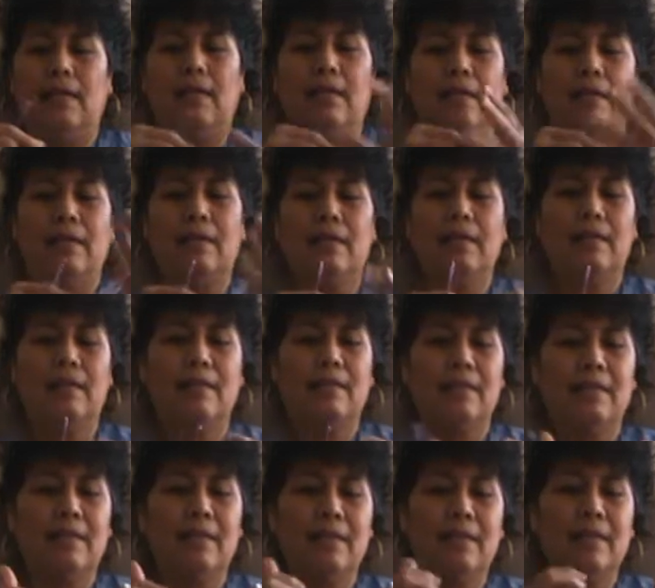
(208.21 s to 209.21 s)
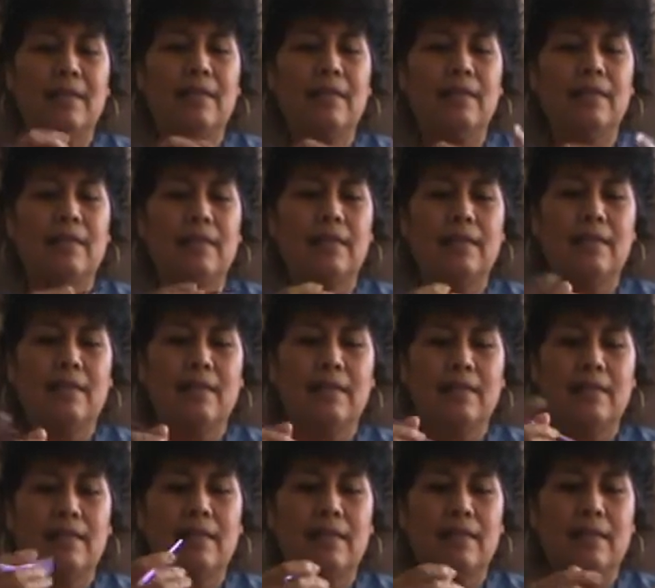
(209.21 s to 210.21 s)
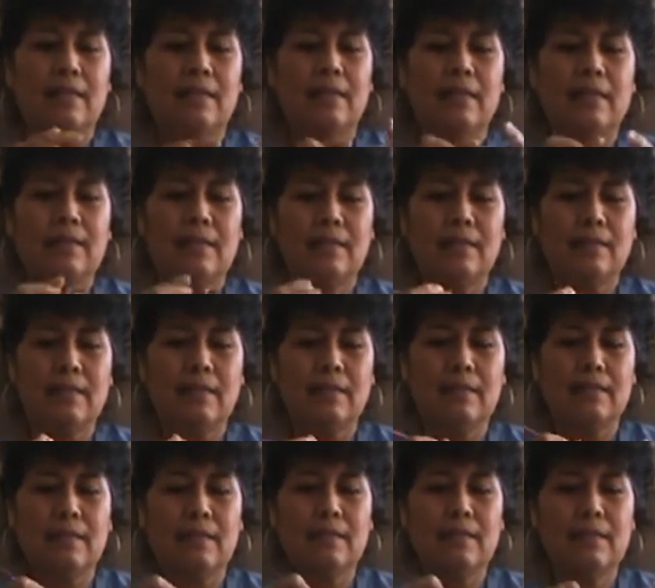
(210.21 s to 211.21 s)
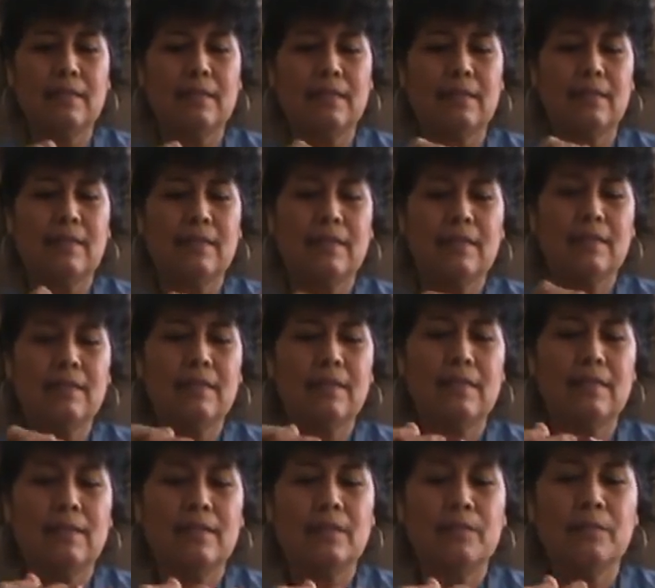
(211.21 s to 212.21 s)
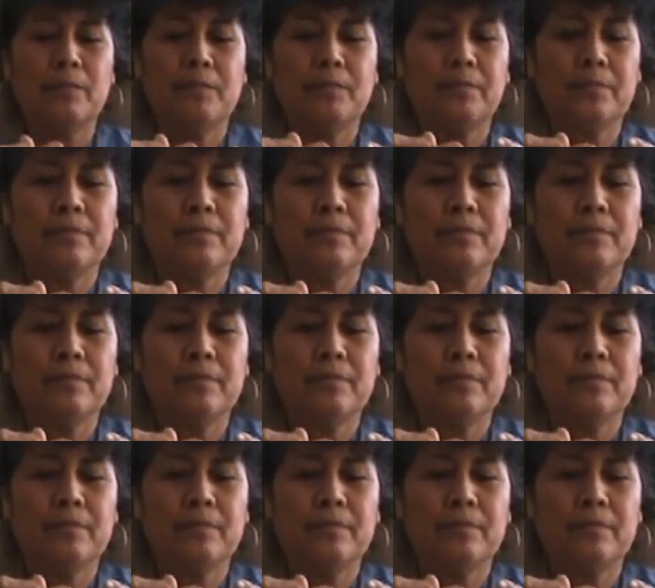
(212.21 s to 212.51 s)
(silence)